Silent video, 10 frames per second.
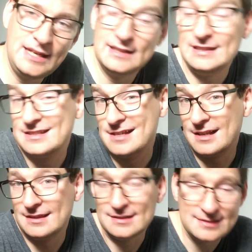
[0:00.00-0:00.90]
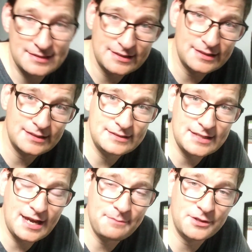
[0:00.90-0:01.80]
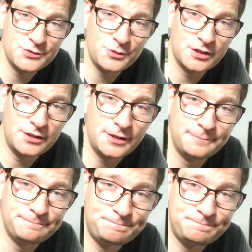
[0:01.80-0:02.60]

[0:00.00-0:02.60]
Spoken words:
at least not at this time I was working on it.